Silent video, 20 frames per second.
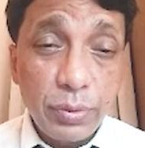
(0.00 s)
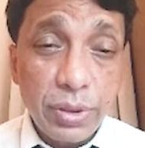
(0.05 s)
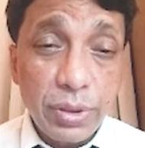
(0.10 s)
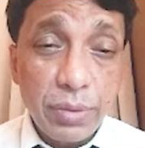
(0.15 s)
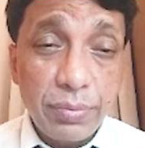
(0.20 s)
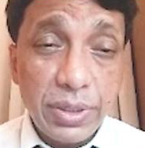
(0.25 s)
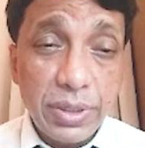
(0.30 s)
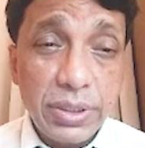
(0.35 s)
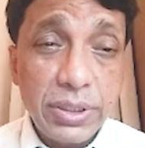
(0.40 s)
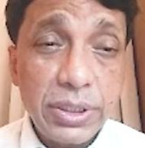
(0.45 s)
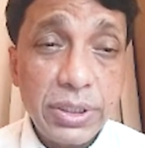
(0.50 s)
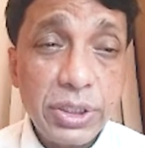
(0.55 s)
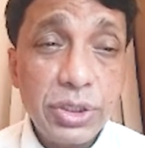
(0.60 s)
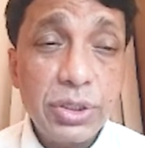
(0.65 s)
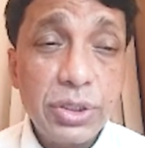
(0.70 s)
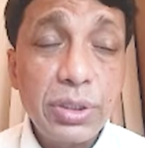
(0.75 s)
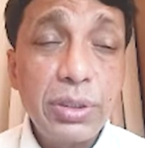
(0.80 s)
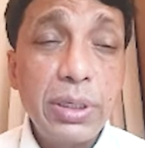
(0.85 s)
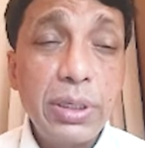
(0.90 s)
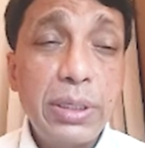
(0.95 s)
with our
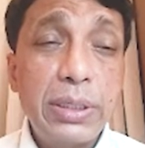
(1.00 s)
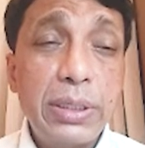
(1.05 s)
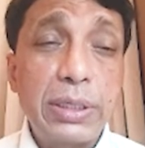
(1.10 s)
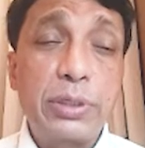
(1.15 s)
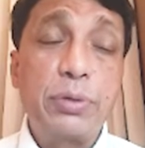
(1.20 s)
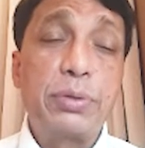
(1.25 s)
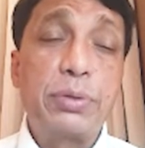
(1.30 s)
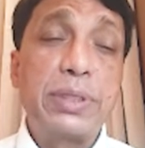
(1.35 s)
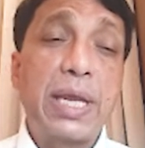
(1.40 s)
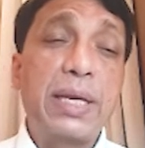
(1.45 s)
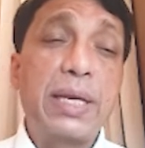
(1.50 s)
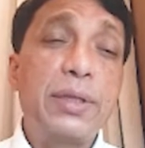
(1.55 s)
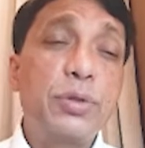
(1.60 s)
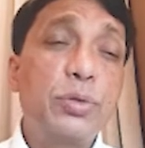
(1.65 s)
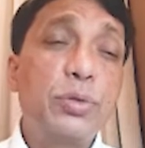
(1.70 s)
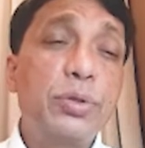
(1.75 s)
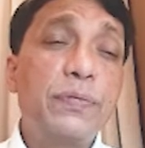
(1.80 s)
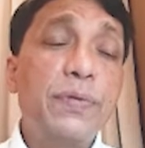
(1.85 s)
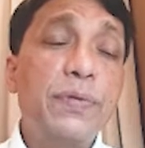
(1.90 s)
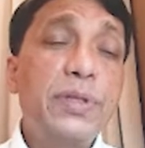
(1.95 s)
presentation. Let's look at that.
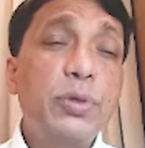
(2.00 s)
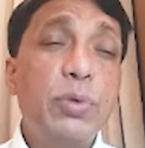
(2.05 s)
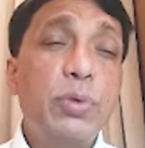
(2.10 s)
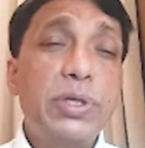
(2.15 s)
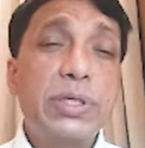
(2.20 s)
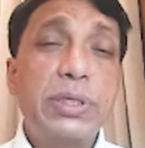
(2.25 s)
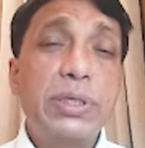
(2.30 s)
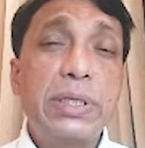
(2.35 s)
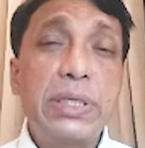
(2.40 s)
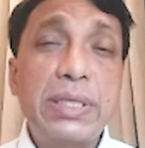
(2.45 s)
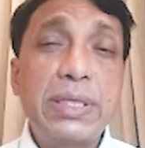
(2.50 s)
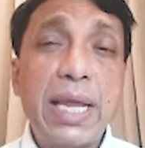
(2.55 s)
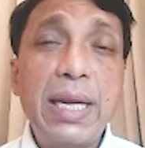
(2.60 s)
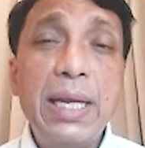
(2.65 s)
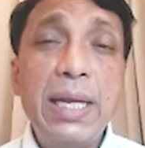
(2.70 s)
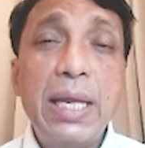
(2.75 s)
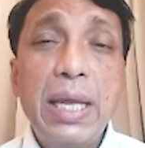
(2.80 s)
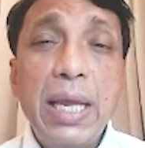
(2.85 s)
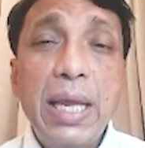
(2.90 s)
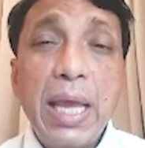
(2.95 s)
So the first question is
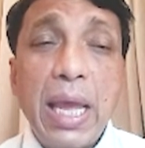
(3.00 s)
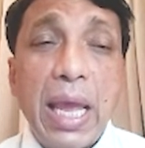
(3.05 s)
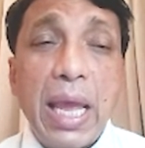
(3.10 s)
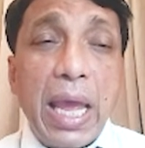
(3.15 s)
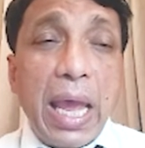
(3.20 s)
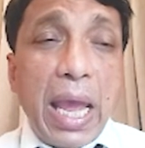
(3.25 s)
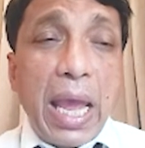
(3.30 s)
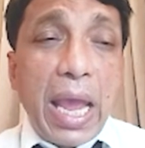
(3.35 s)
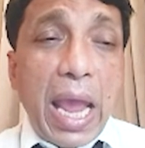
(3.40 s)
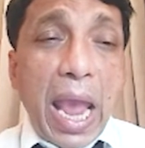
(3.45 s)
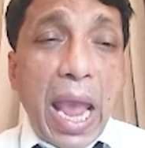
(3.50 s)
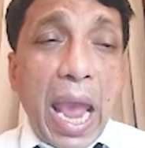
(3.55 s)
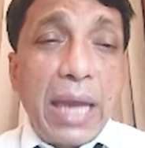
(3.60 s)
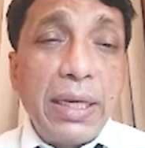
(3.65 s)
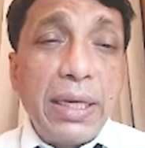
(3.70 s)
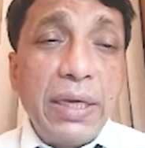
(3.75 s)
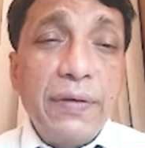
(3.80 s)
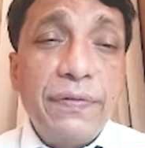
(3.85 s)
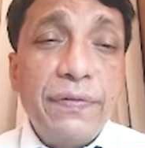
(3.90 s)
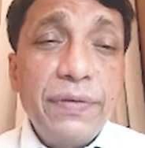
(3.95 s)
that an
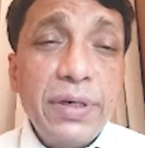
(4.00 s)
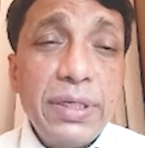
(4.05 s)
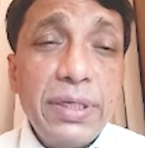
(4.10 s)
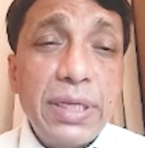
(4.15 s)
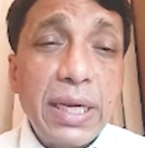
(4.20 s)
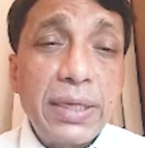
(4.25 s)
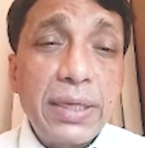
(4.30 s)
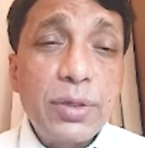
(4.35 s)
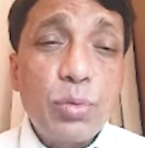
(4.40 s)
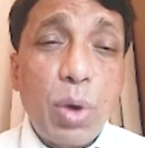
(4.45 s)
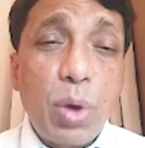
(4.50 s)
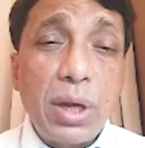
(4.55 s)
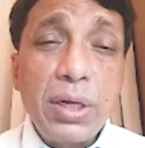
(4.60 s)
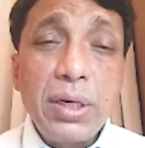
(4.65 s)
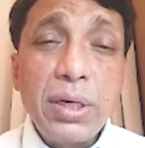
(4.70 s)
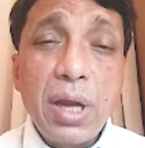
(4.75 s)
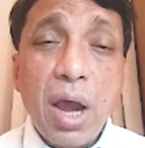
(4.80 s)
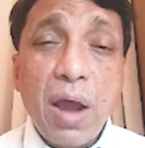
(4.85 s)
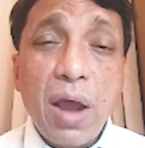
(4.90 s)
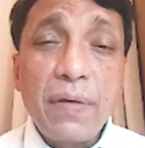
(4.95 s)
infant that is
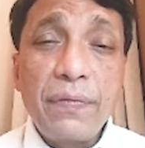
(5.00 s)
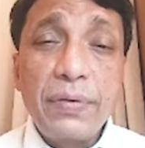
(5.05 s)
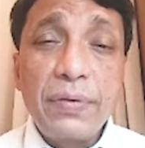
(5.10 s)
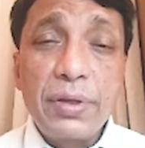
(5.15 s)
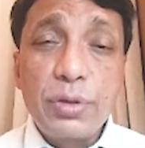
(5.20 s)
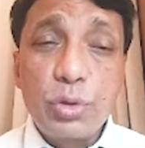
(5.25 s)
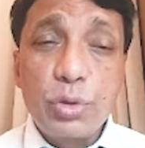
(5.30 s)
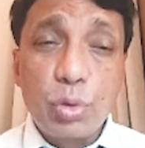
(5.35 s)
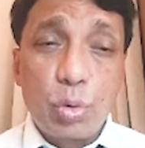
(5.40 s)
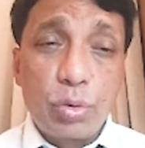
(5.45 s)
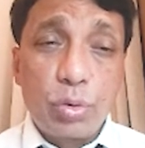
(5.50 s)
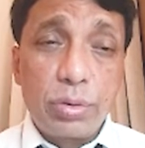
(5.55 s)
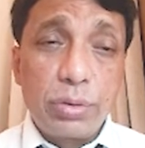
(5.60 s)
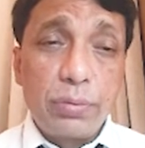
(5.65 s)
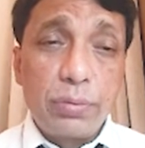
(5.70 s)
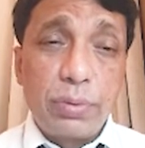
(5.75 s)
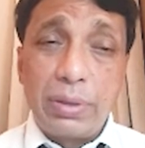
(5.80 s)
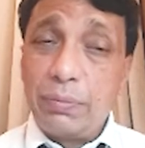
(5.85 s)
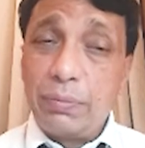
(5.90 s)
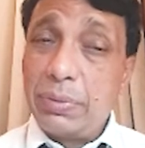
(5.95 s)
1.5 years old,
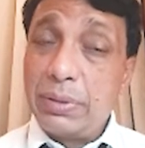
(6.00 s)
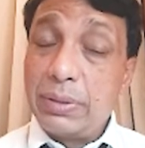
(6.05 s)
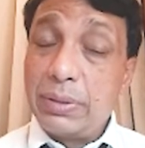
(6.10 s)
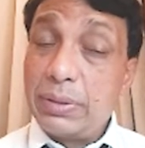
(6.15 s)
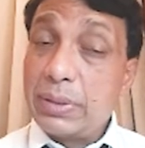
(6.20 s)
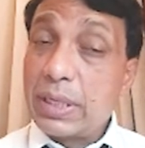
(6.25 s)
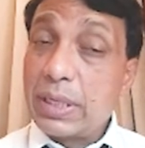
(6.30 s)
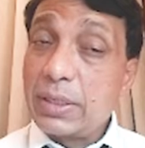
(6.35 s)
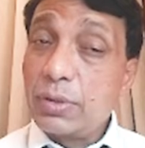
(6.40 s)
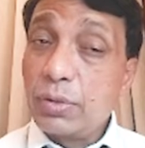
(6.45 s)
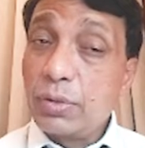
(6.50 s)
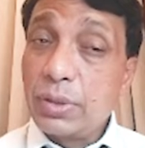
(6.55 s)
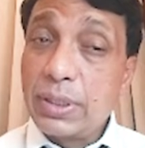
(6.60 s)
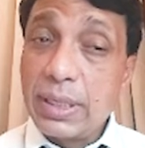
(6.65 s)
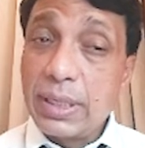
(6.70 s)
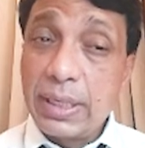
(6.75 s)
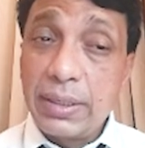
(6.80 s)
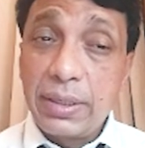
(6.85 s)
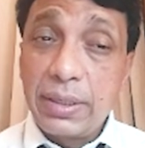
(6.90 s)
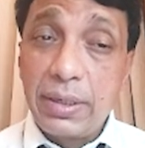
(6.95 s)
well, that's not
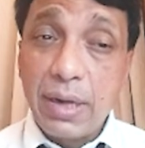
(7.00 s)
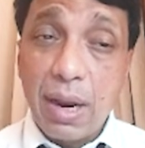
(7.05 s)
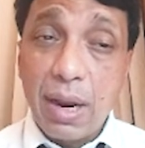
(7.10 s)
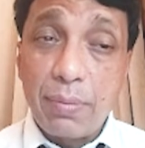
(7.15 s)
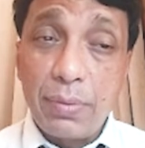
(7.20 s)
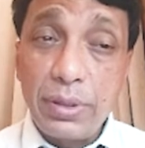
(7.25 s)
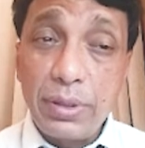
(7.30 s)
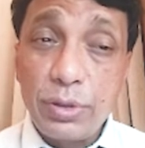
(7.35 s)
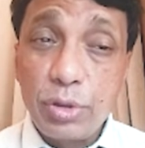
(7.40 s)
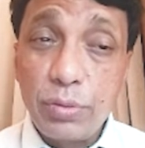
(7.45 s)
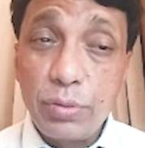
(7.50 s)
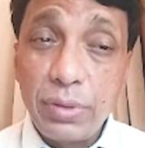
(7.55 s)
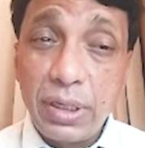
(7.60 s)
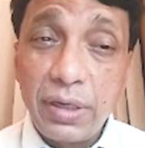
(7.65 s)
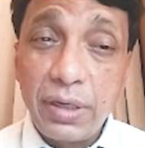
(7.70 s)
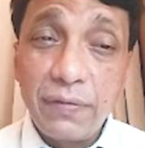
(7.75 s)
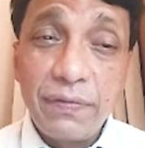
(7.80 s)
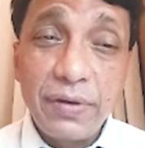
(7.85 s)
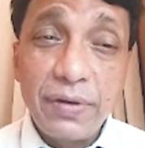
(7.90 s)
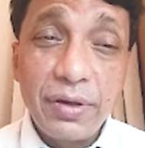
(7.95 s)
correct grammar, it should be an
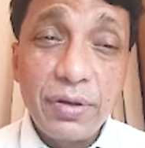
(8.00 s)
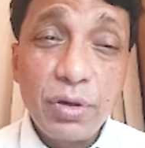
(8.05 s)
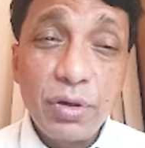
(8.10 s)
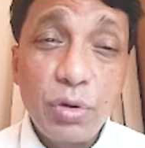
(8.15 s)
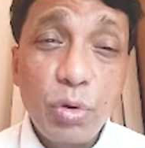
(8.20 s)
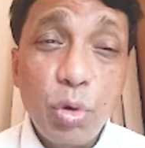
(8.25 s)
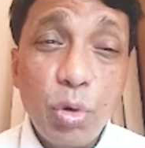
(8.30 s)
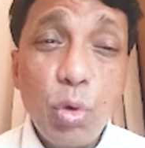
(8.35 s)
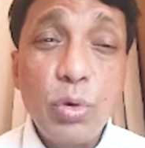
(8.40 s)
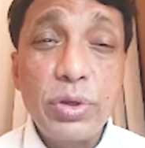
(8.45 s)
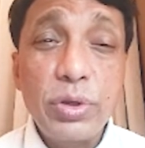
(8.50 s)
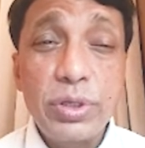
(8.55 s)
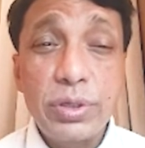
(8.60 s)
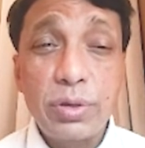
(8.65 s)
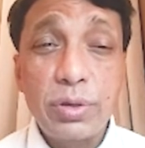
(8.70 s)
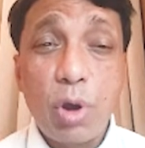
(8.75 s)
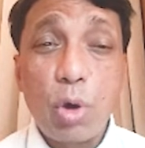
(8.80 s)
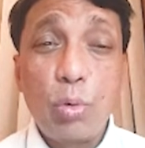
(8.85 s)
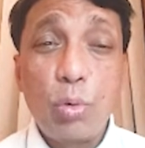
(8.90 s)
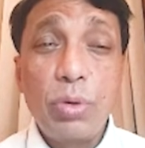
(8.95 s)
infant who
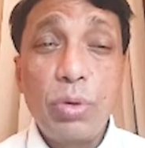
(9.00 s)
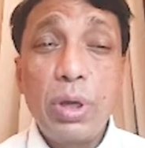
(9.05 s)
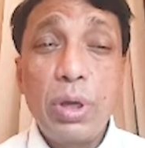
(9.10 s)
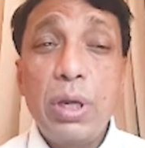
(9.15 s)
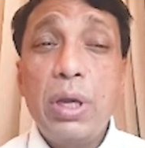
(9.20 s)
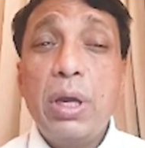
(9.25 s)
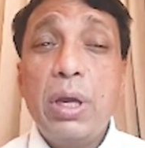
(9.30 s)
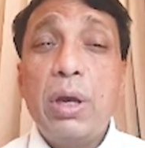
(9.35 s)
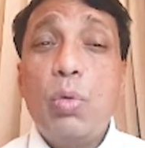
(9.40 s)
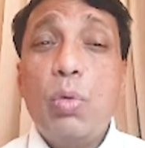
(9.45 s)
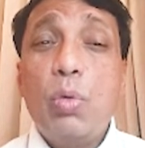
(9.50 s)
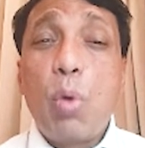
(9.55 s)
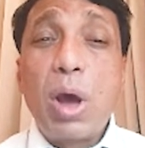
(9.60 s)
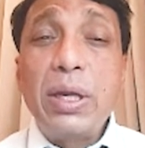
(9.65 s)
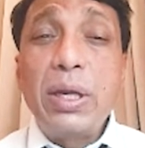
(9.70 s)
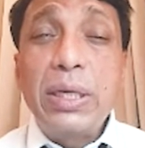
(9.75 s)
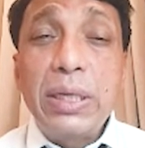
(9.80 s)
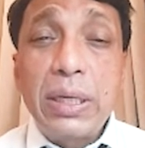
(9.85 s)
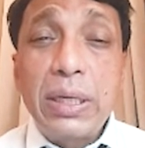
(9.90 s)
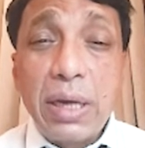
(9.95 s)
is
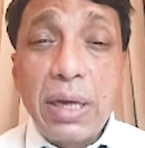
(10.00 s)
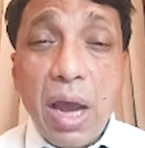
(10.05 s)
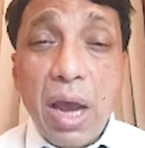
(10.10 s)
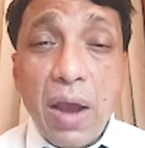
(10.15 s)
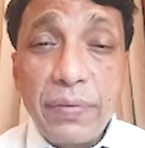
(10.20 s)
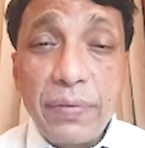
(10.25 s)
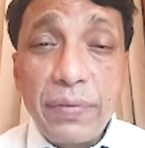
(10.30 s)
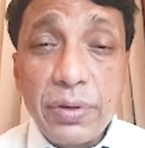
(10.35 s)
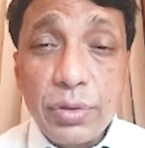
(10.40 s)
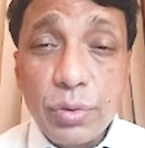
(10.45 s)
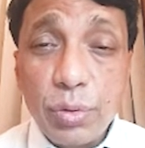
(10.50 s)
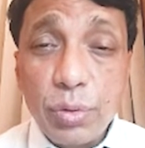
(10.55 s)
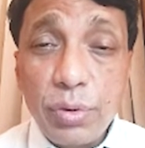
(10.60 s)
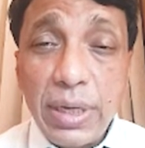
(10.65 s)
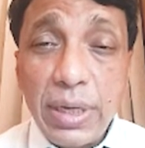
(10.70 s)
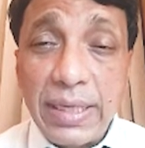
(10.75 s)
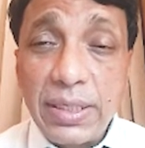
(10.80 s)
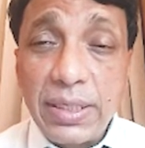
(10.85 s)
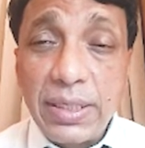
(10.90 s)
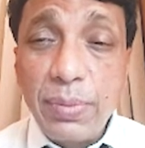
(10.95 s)
1.5 years old,
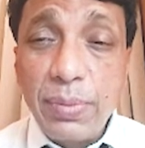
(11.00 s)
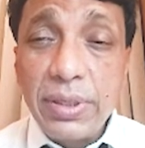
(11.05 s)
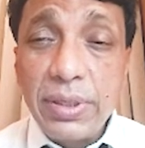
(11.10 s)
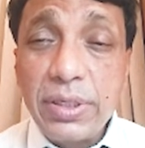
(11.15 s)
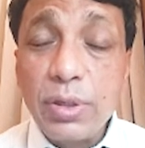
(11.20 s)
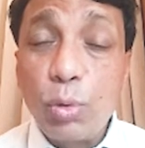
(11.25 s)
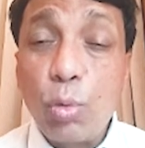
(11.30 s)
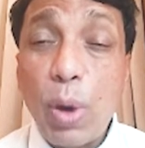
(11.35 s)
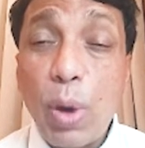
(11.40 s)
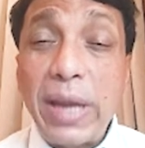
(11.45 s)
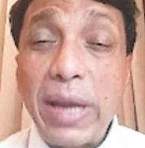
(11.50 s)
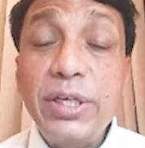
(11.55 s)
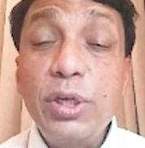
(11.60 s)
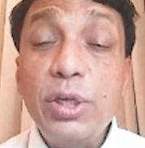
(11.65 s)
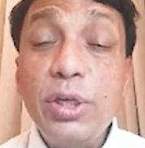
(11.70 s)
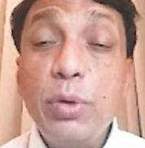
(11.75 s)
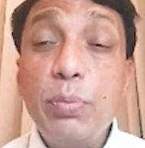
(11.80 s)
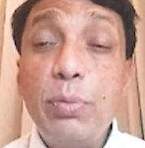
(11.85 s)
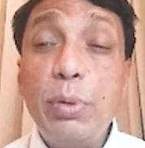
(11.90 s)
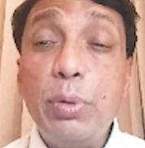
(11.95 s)
exhibits a
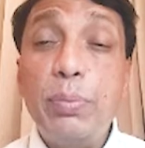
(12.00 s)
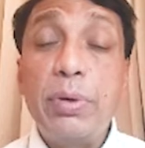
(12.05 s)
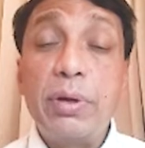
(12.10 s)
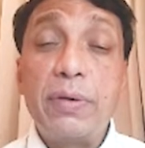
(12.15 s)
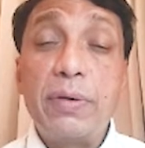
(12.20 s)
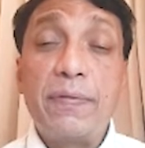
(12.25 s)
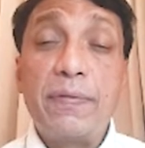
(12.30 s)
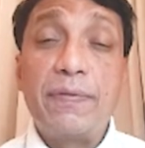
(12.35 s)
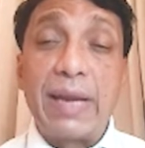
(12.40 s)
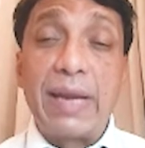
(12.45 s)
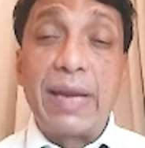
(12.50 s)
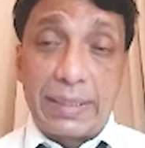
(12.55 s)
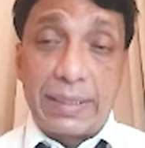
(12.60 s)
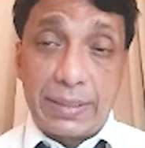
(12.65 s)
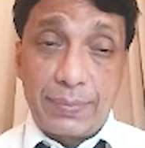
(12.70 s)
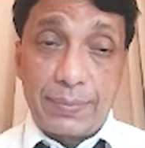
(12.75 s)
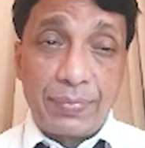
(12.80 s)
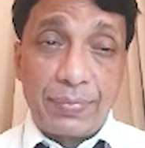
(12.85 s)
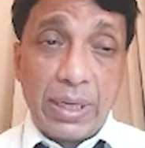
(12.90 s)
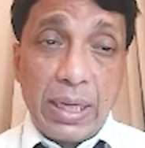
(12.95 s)
white pupillary
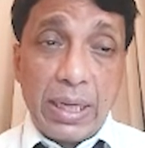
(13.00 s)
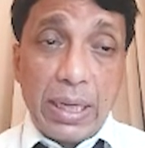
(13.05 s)
reflex.